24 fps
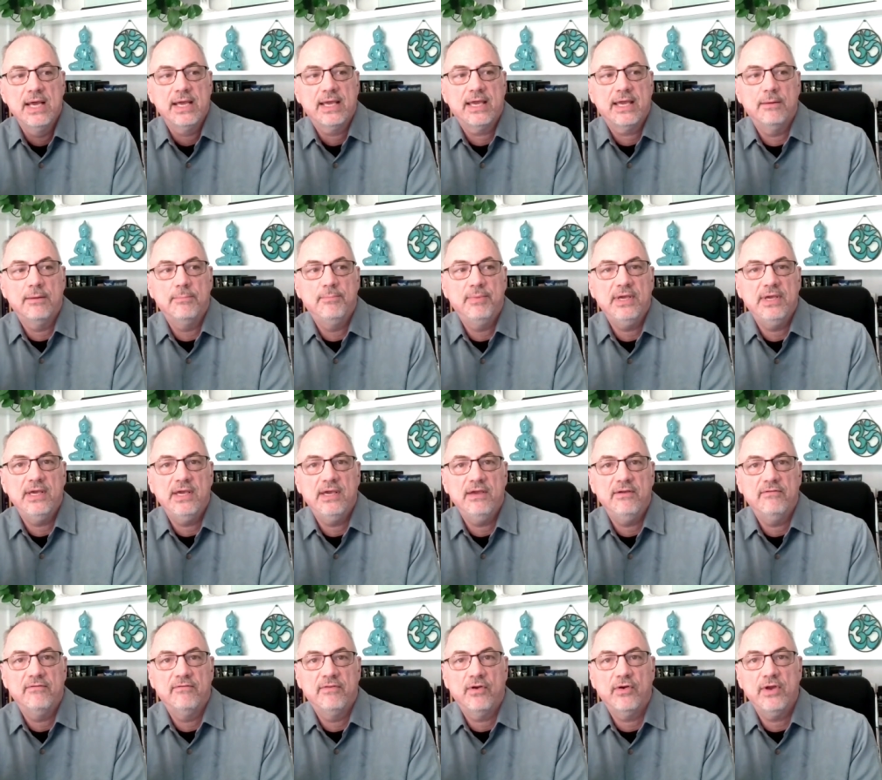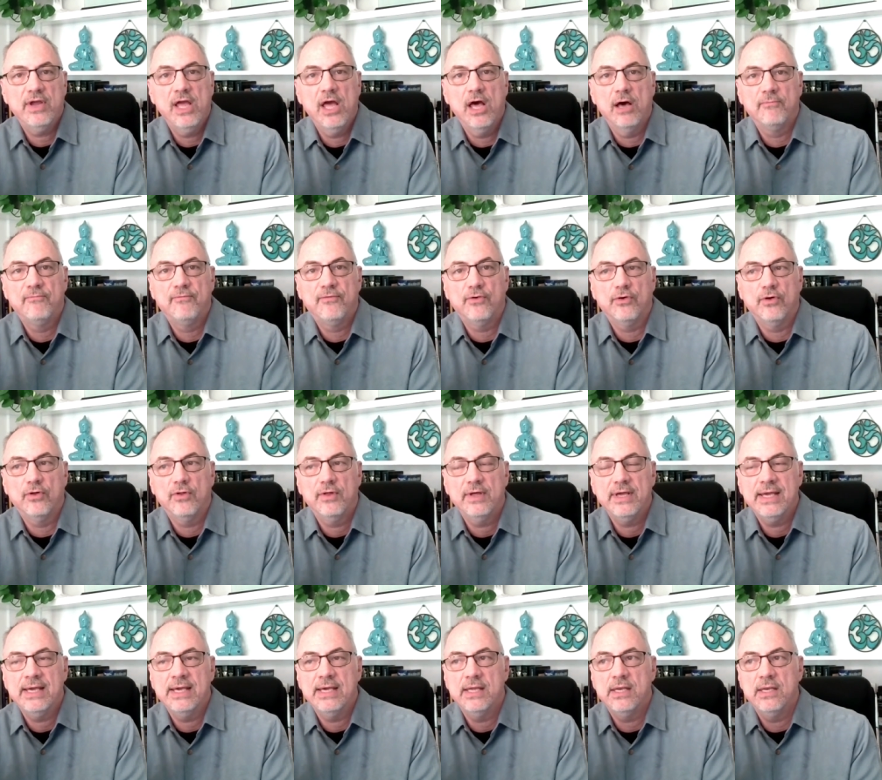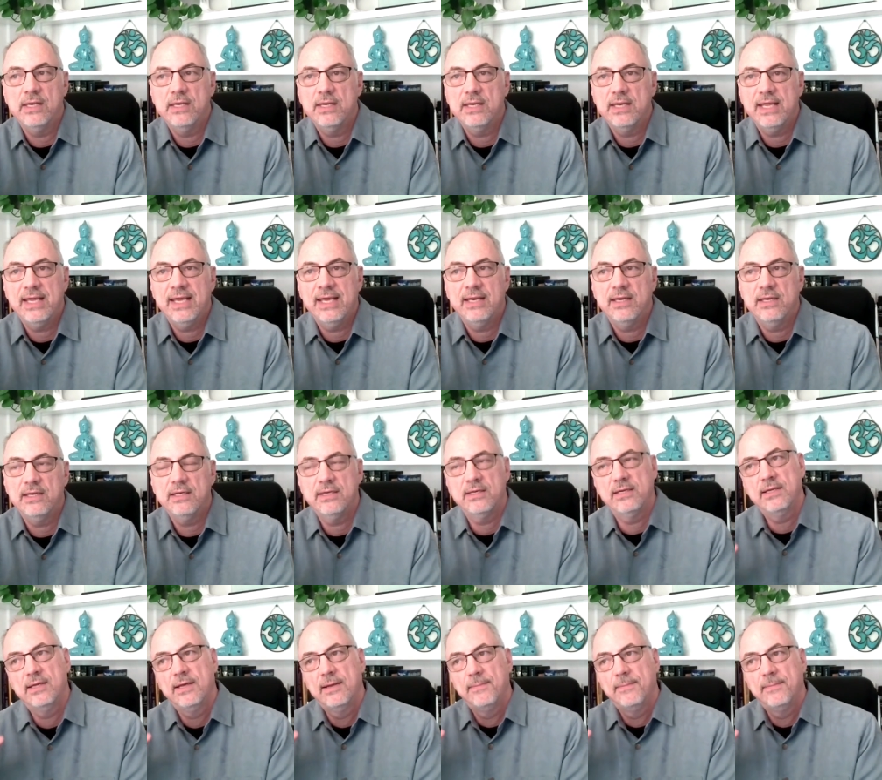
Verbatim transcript: can be very helpful in in